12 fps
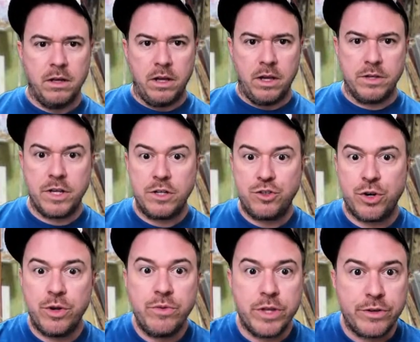"Is it
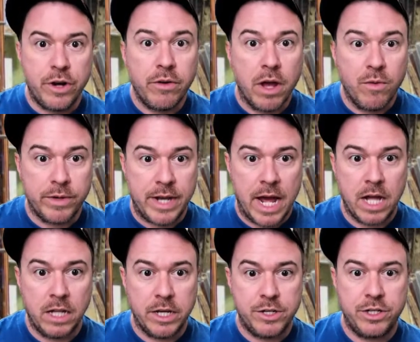true that you're going to
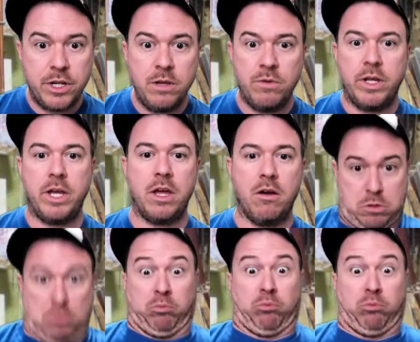LSU?" He goes,